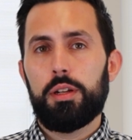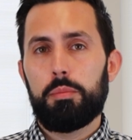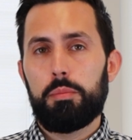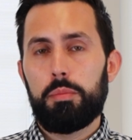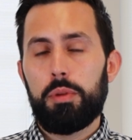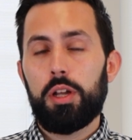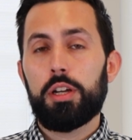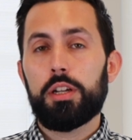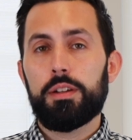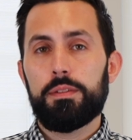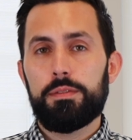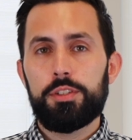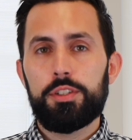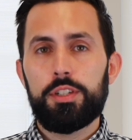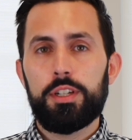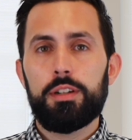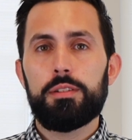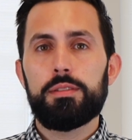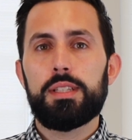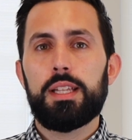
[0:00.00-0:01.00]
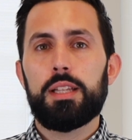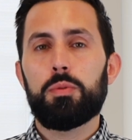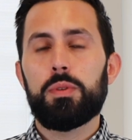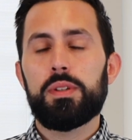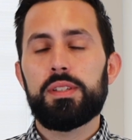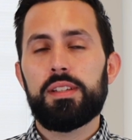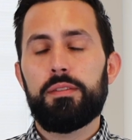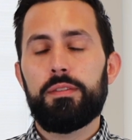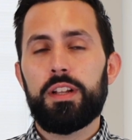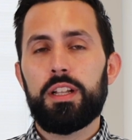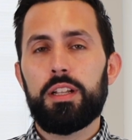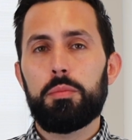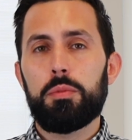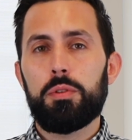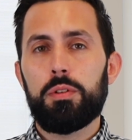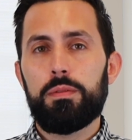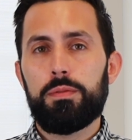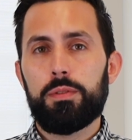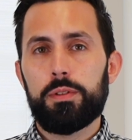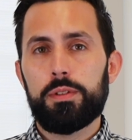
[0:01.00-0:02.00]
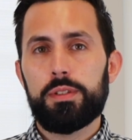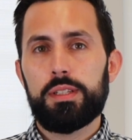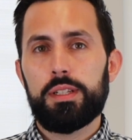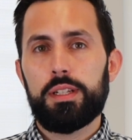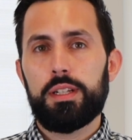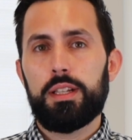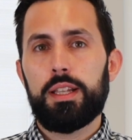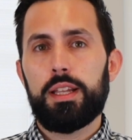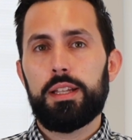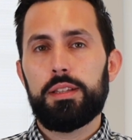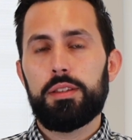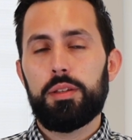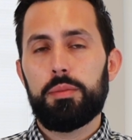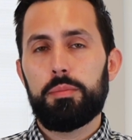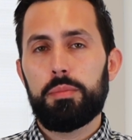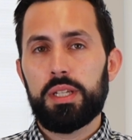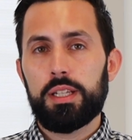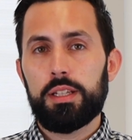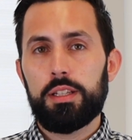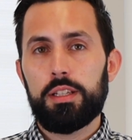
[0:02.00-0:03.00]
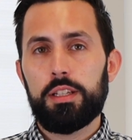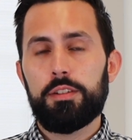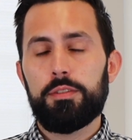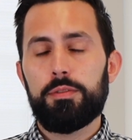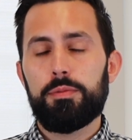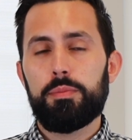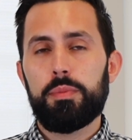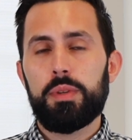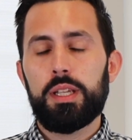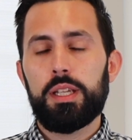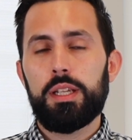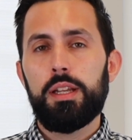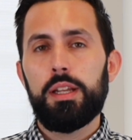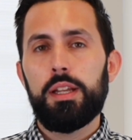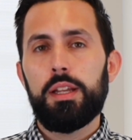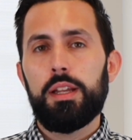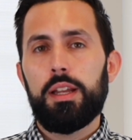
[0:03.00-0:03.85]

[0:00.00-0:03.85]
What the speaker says: block of shares that was available for sale at the beginning of May,